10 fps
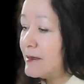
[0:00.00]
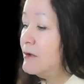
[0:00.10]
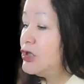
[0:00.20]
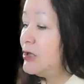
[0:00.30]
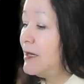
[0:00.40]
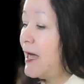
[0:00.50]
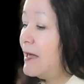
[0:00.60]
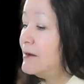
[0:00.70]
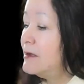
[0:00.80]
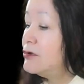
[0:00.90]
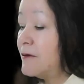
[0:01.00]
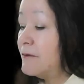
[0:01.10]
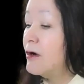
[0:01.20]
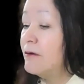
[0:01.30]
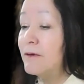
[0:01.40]
which led for
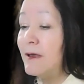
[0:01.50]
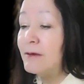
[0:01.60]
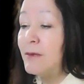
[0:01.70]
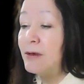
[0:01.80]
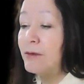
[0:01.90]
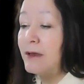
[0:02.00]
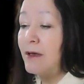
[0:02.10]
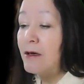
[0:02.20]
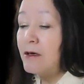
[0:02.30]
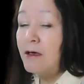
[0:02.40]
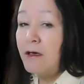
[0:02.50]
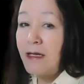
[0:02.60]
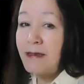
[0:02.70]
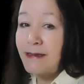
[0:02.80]
conflict between her and